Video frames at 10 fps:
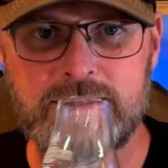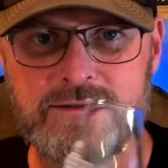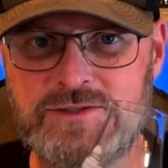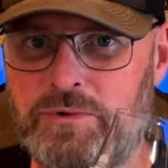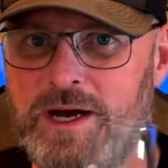
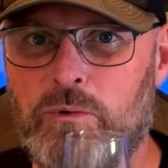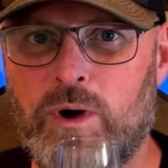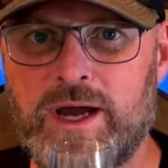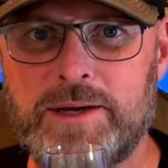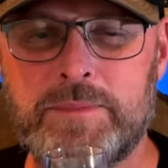So right
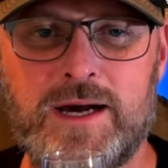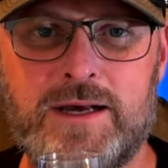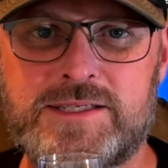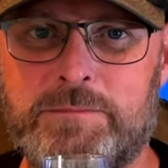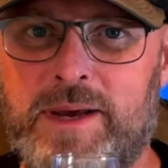away, uh,
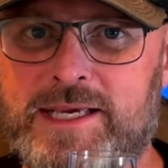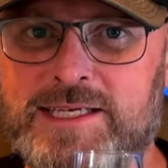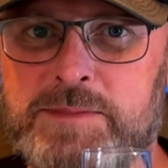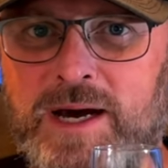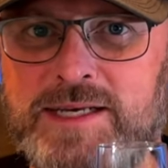some baking
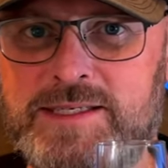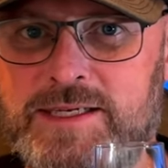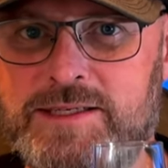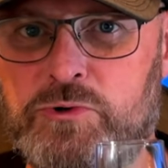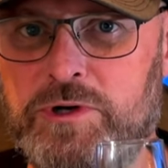
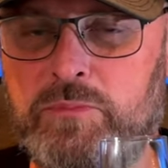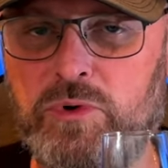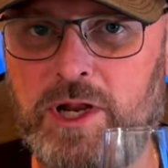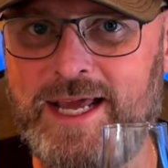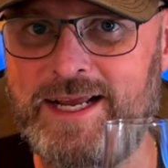spices, cream
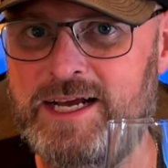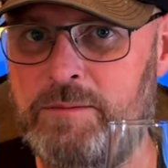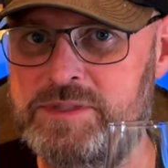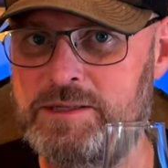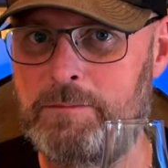brulee
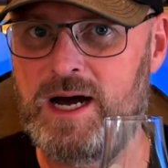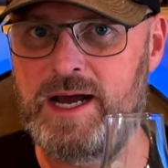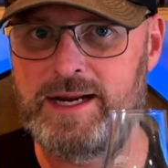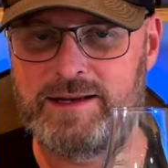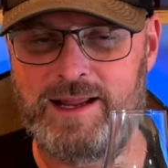comes to
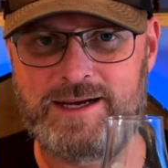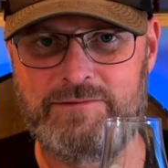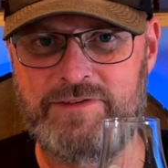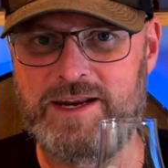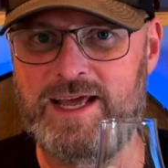mind, like a
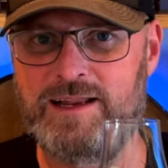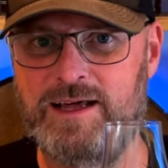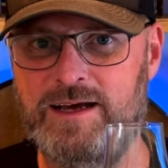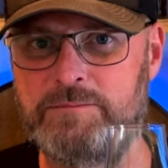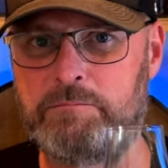
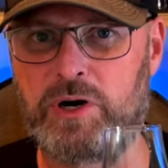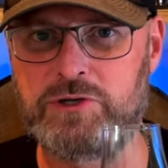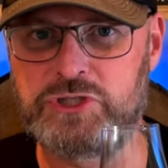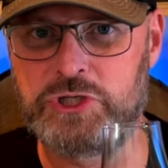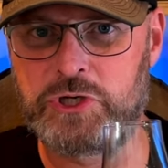vanilla, burnt
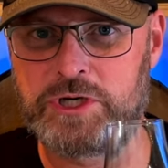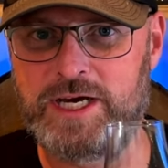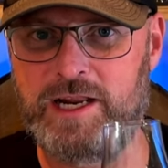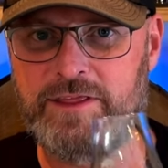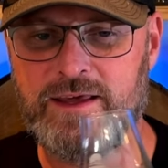sugar
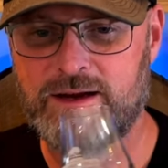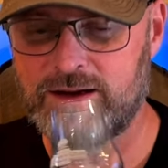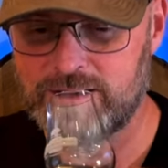kind of thing.